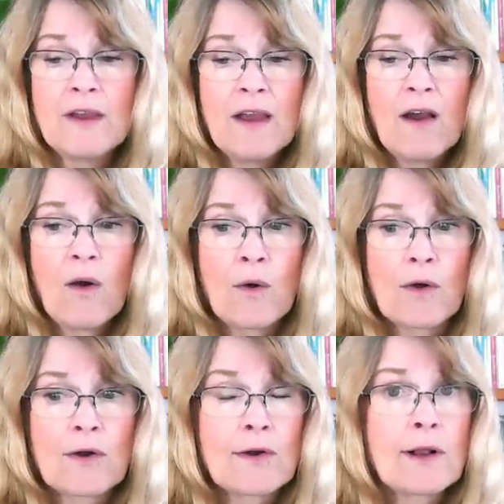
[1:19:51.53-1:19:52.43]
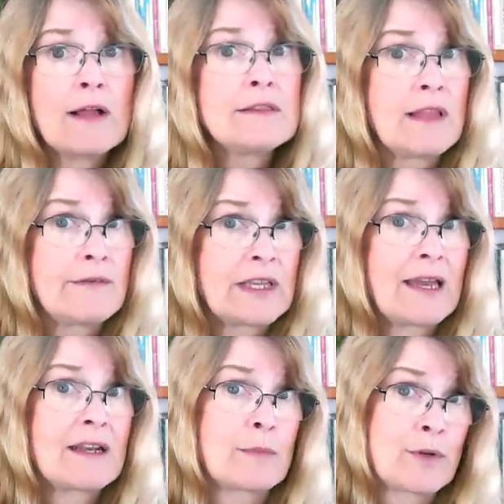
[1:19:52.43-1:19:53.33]
are loving and
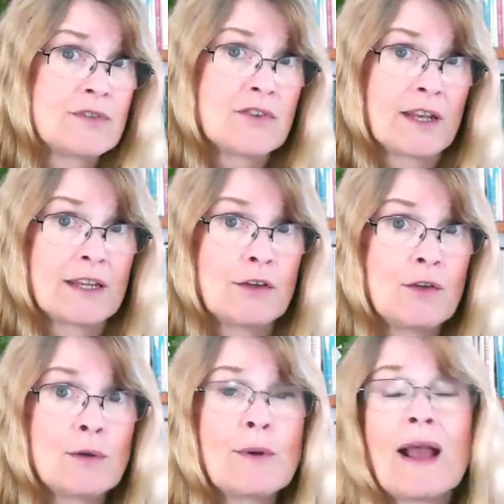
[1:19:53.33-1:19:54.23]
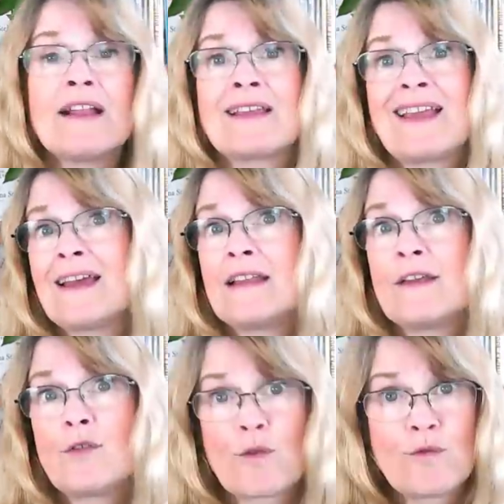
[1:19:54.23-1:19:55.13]
appreciating you. And again, if you're
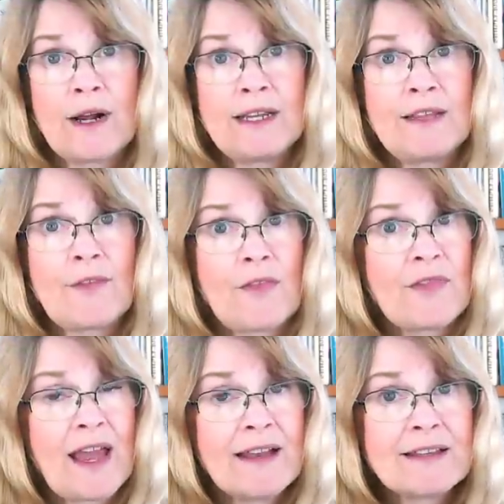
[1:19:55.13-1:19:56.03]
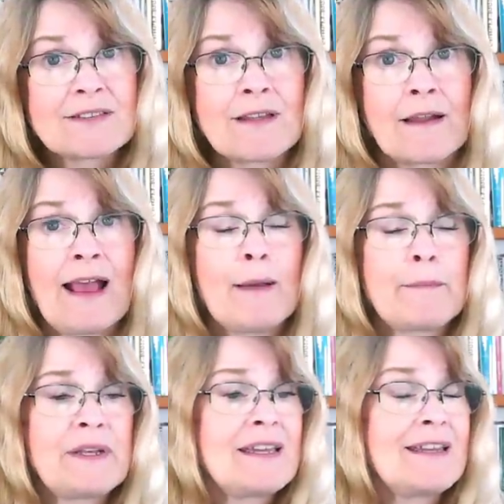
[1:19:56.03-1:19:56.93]
finding that that is not happening
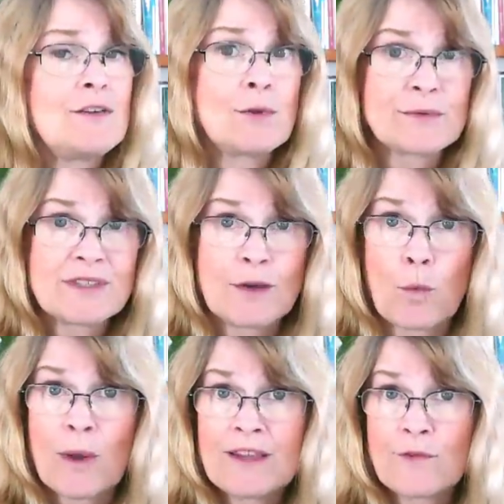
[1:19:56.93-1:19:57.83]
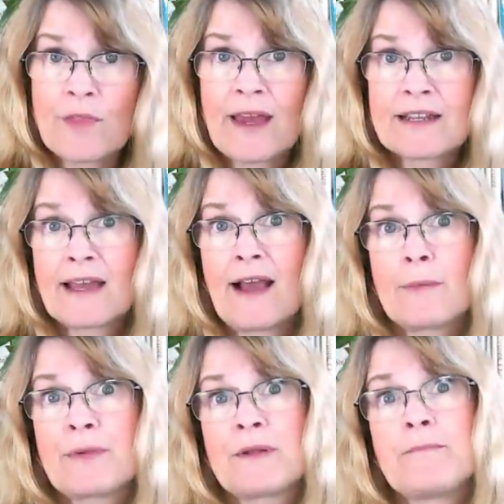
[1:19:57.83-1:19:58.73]
and you don't see a way for that to
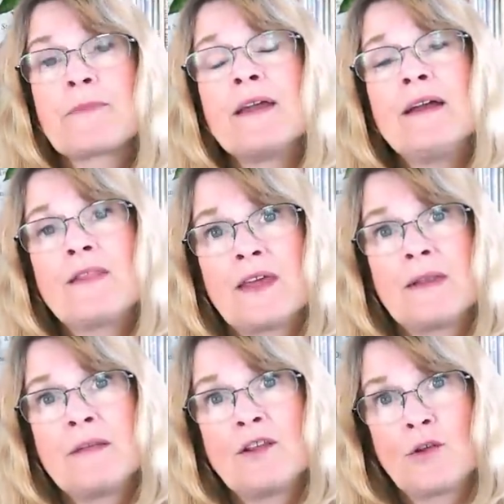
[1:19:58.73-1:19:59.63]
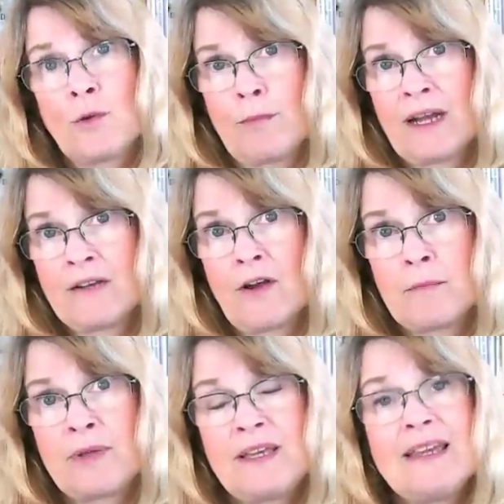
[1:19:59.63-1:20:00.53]
happen, then you might not be
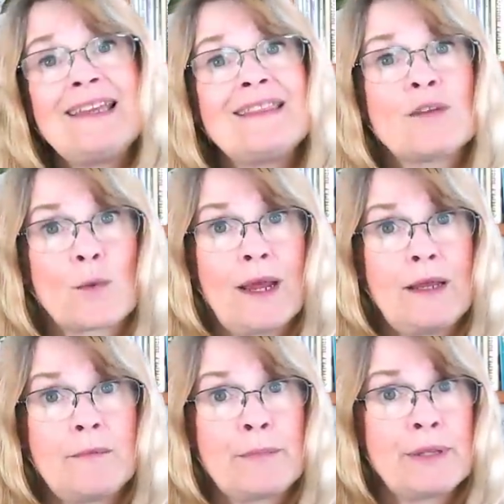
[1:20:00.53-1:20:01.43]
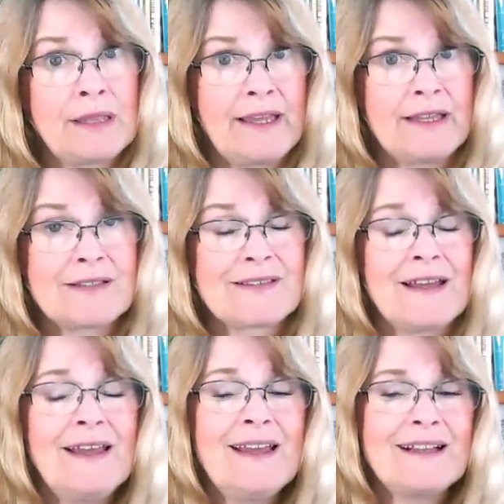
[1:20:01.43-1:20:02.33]
in the right place.
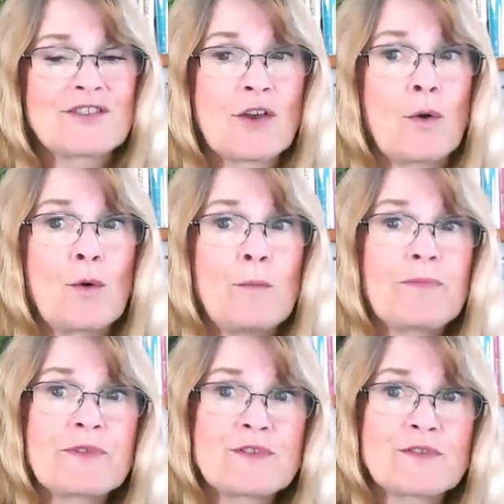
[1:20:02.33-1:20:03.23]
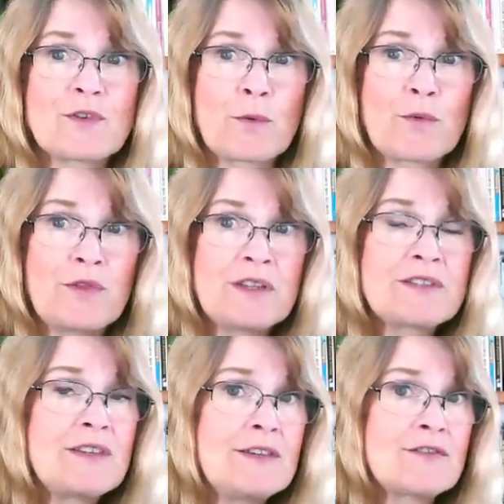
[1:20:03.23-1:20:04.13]
So, so this
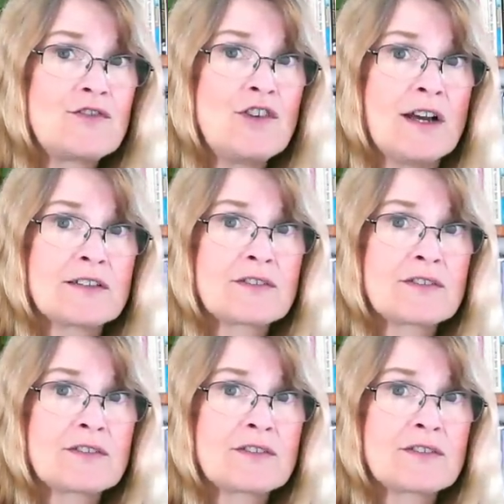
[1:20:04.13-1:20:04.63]
is just